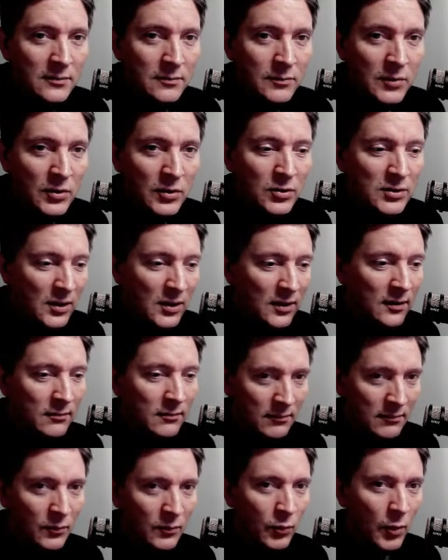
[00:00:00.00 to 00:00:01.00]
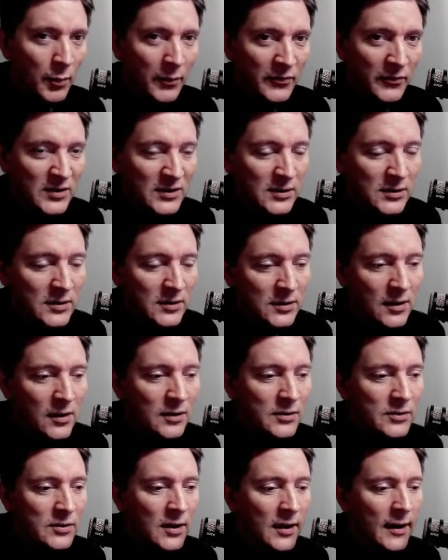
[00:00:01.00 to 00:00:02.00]
Because of what we've just
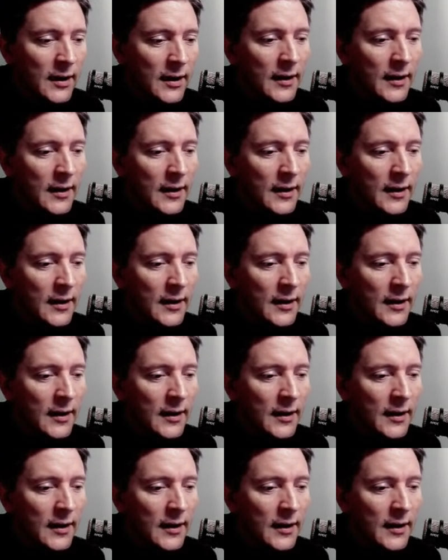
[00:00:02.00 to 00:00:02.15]
discussed,